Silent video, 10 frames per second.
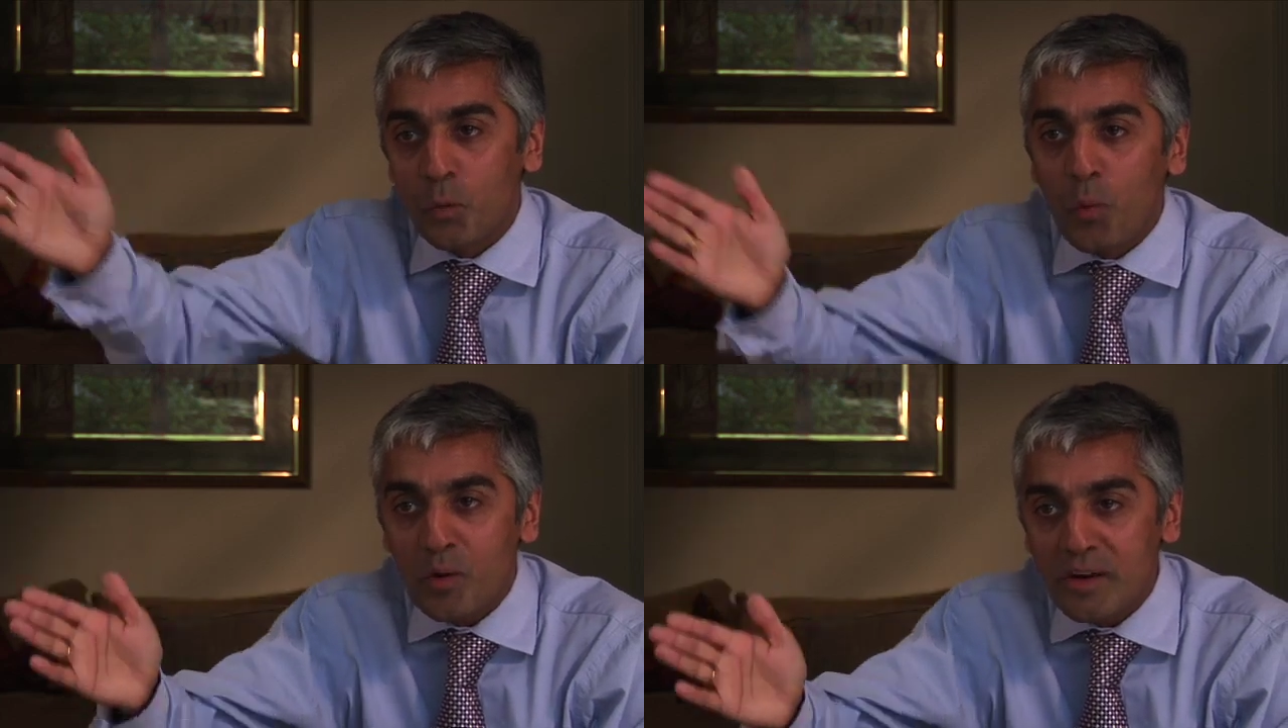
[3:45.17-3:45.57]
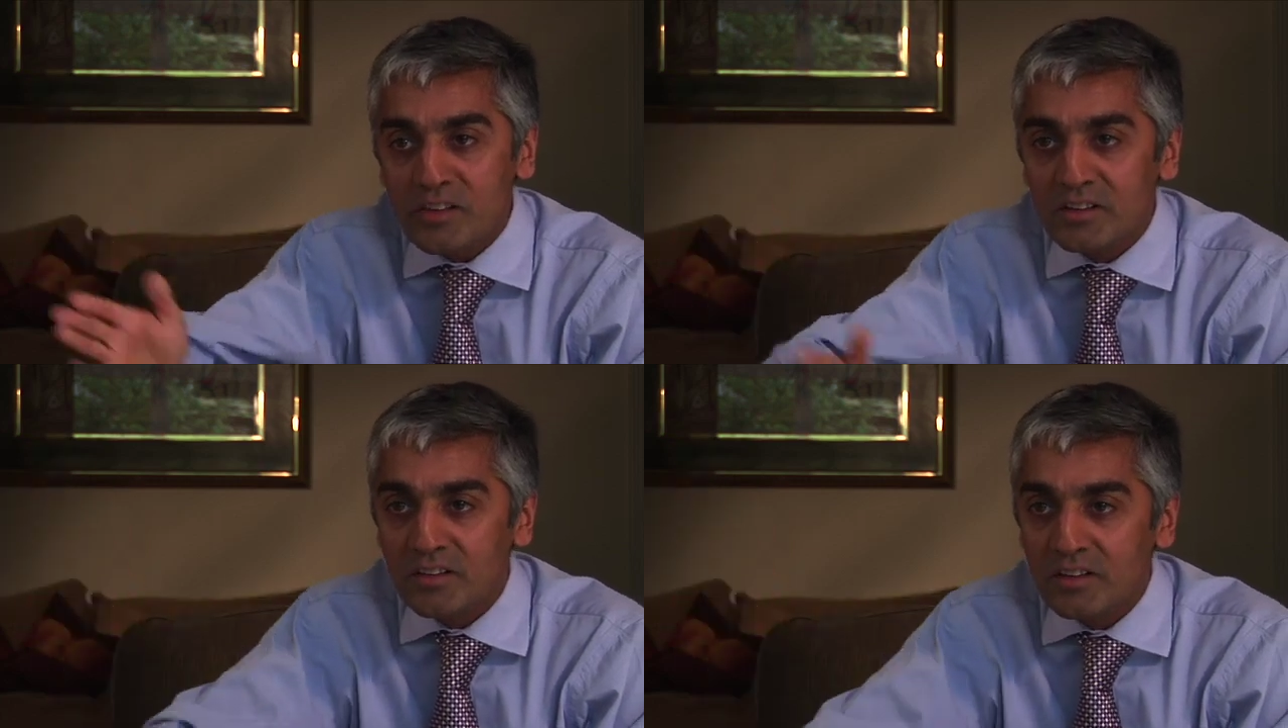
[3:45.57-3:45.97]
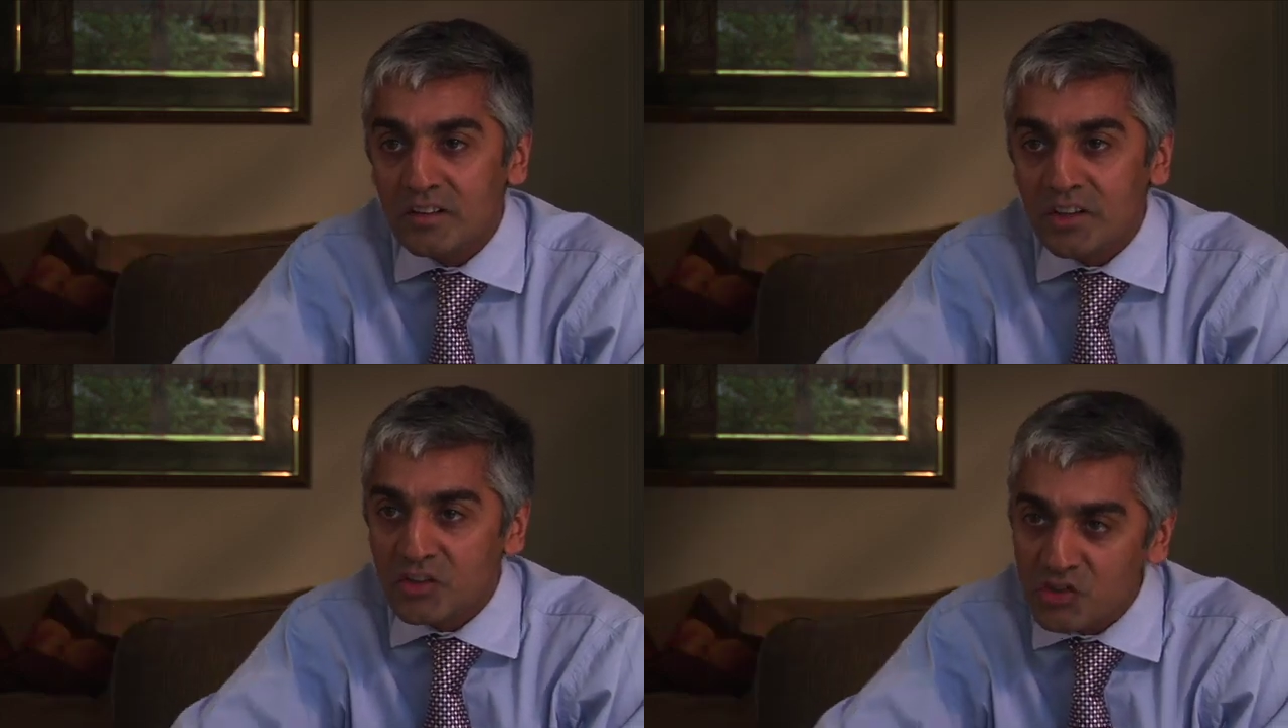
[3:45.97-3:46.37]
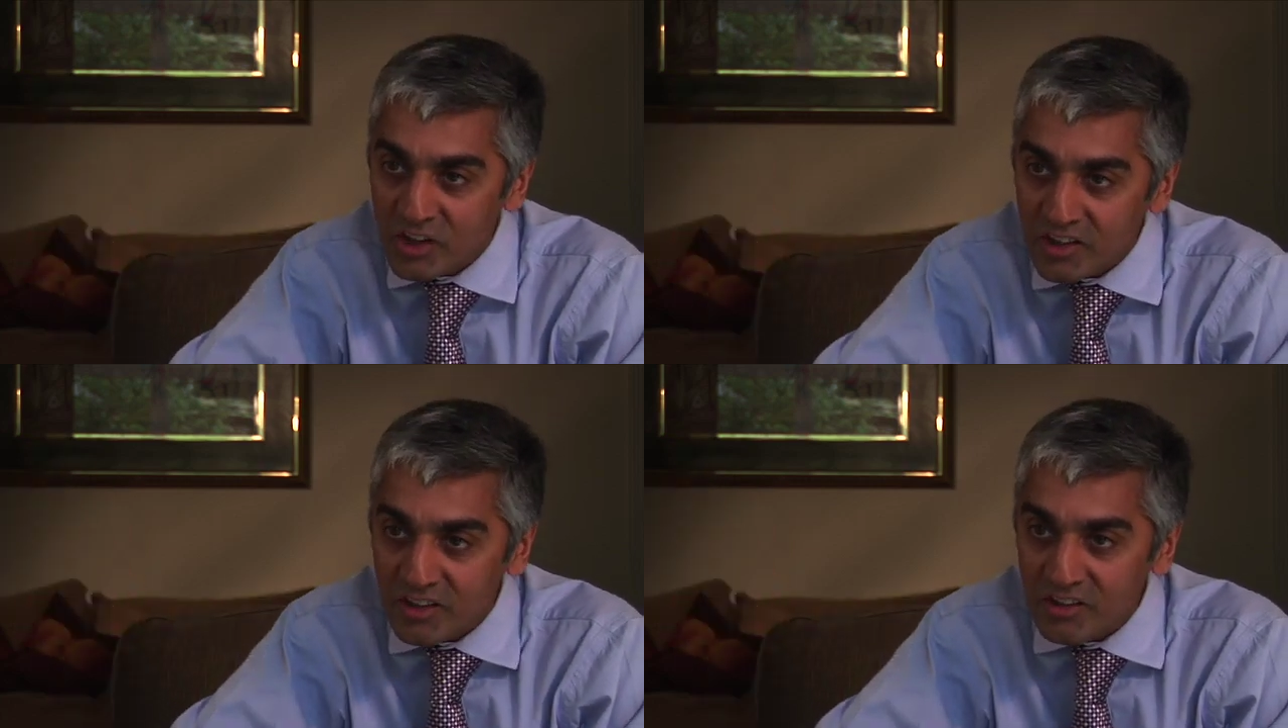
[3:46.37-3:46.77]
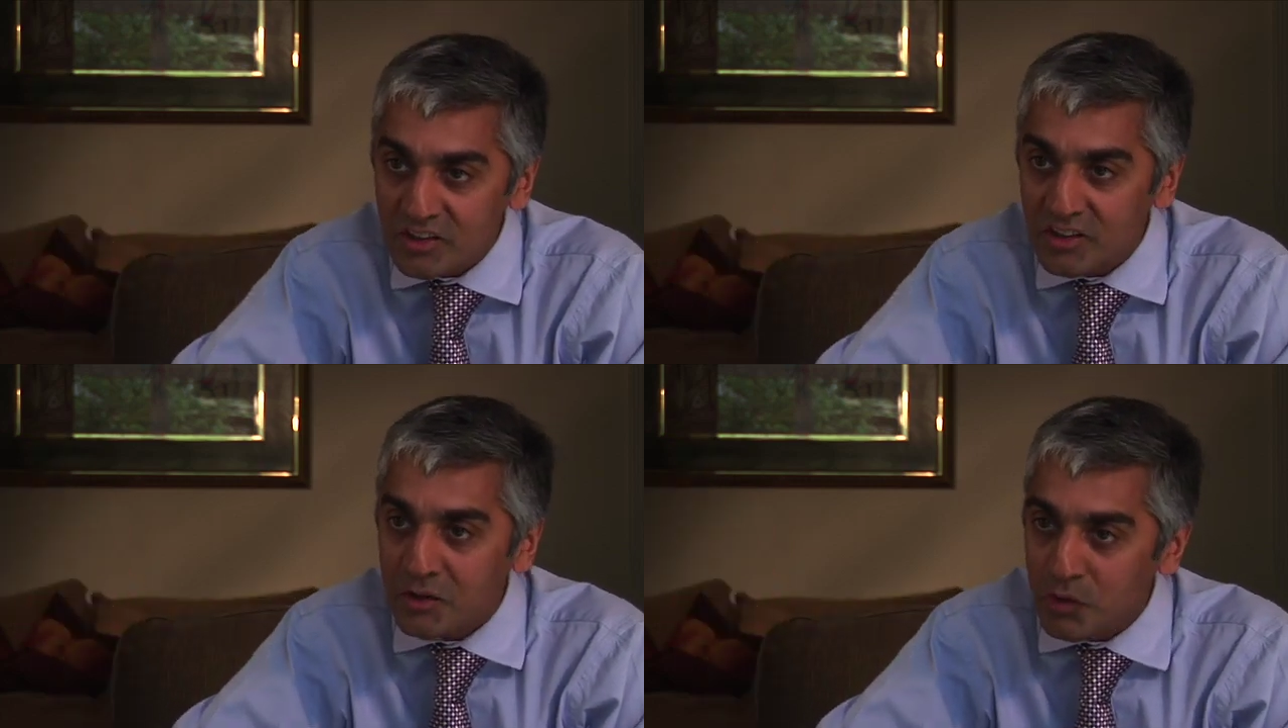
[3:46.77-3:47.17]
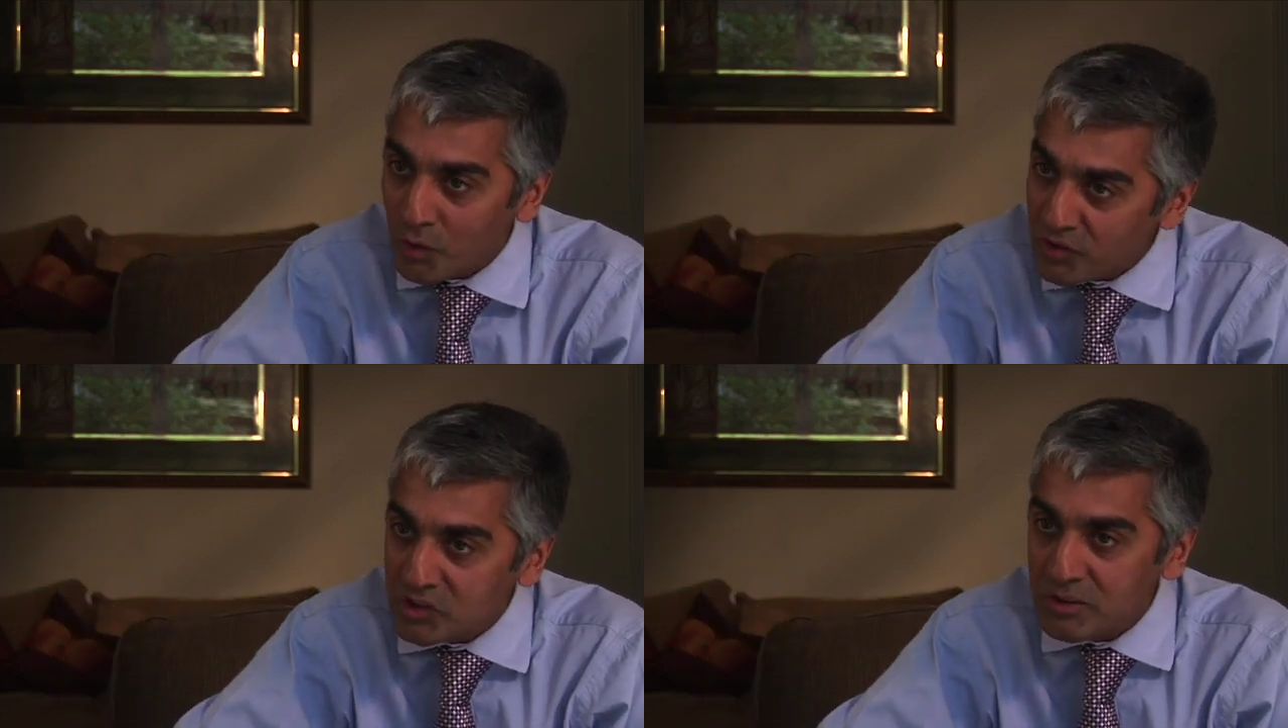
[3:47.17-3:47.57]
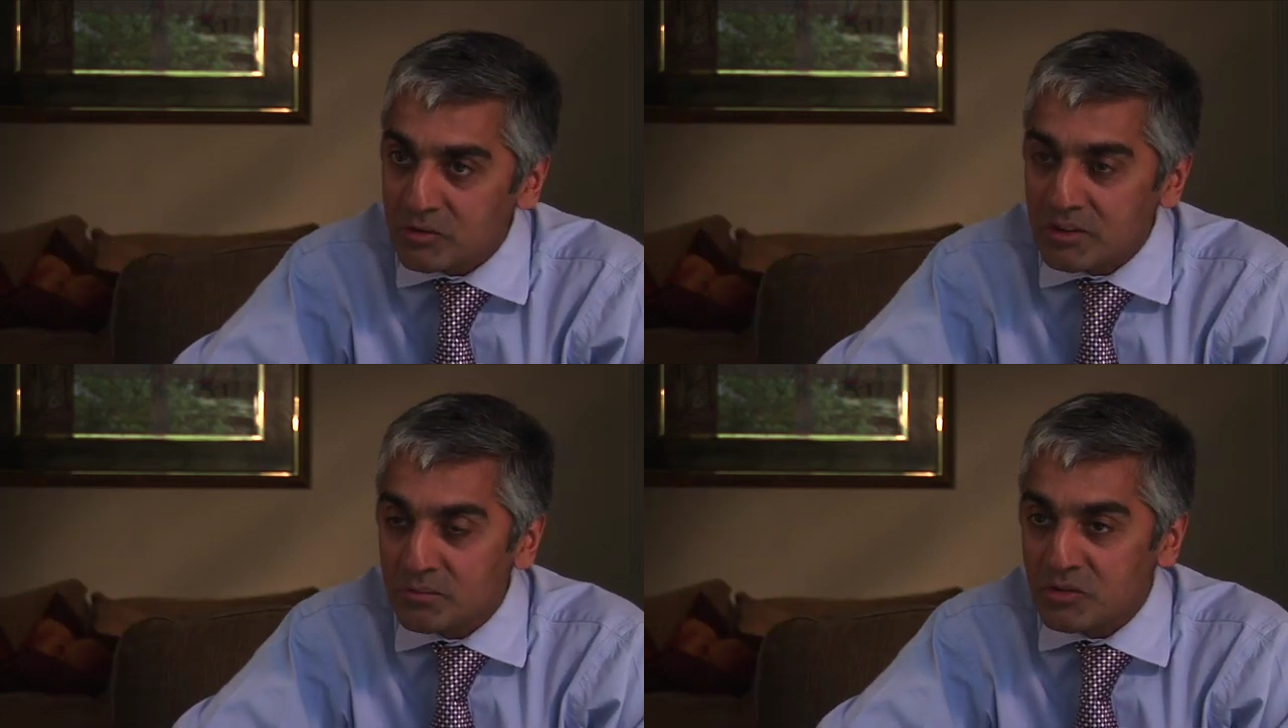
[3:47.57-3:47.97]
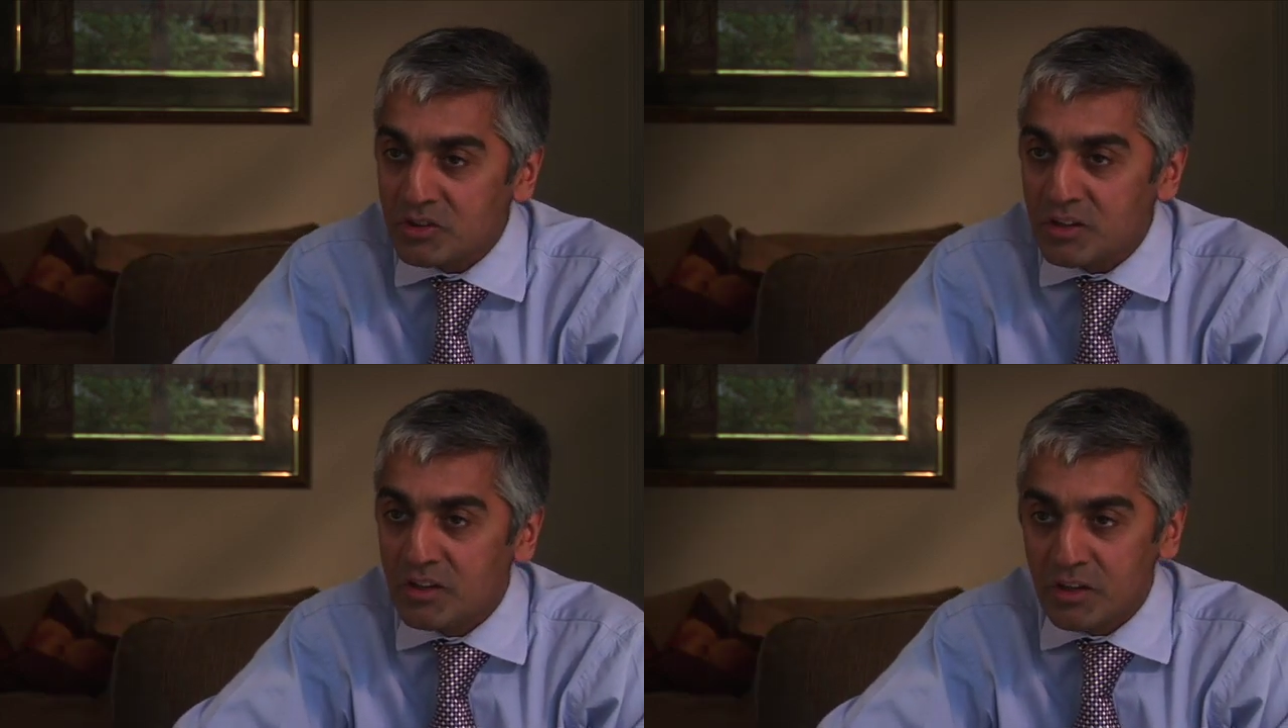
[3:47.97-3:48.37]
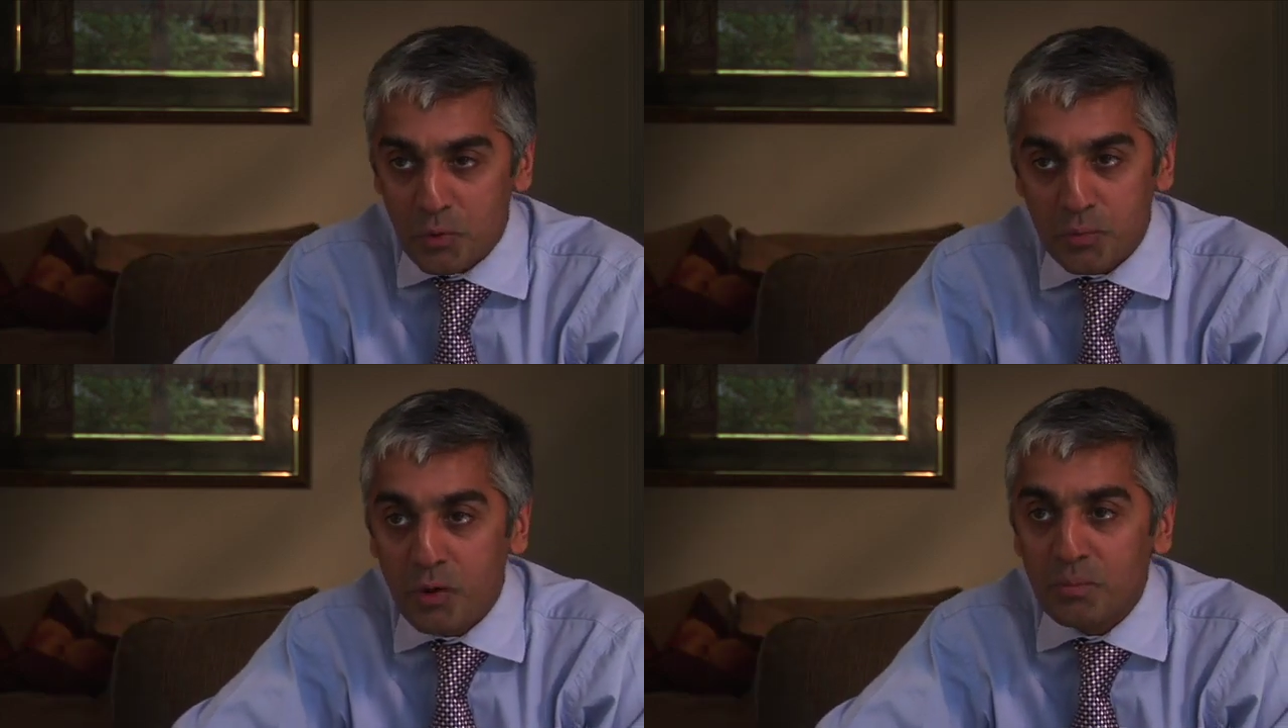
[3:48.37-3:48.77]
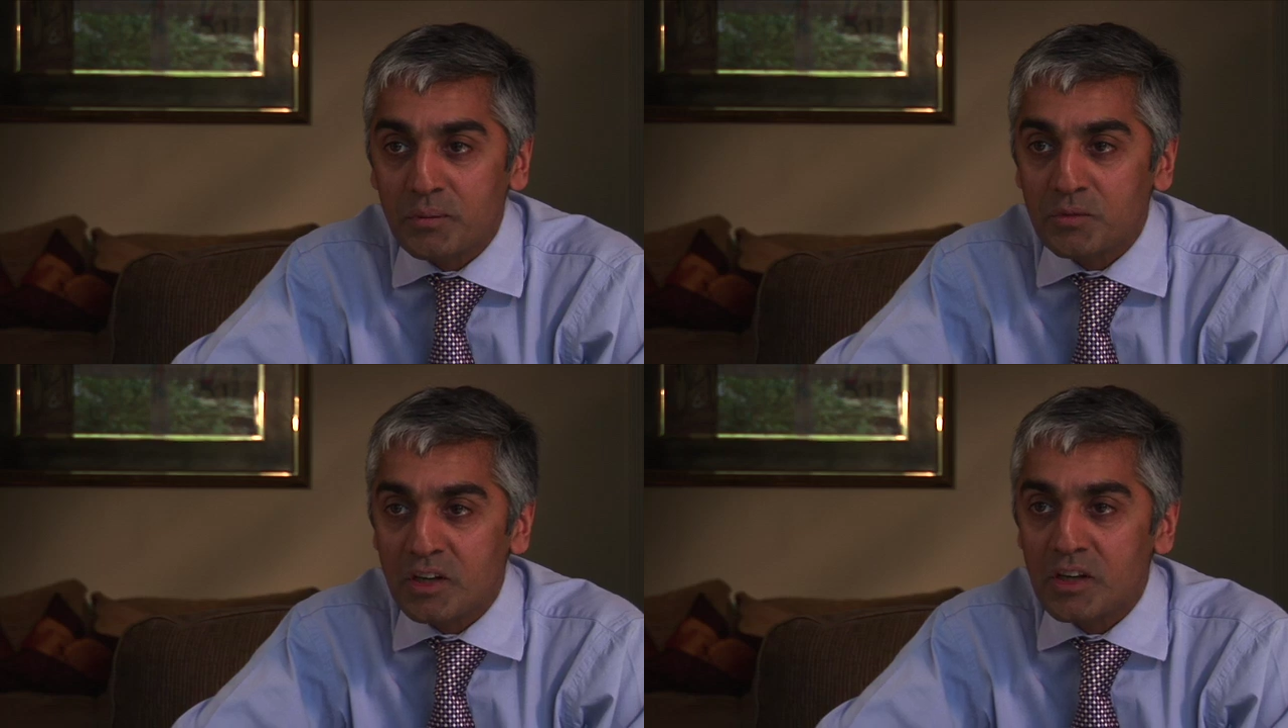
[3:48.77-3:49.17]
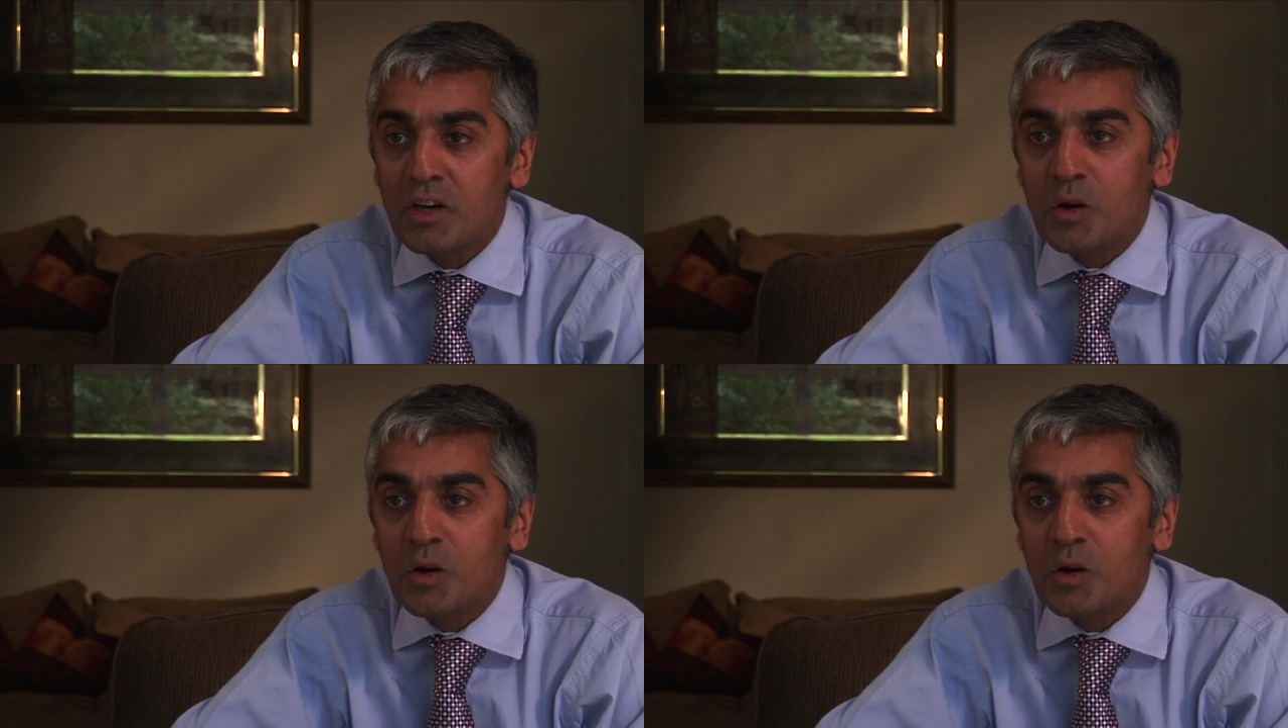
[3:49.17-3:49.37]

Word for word: Worried, concerned, got the symptoms, no problems.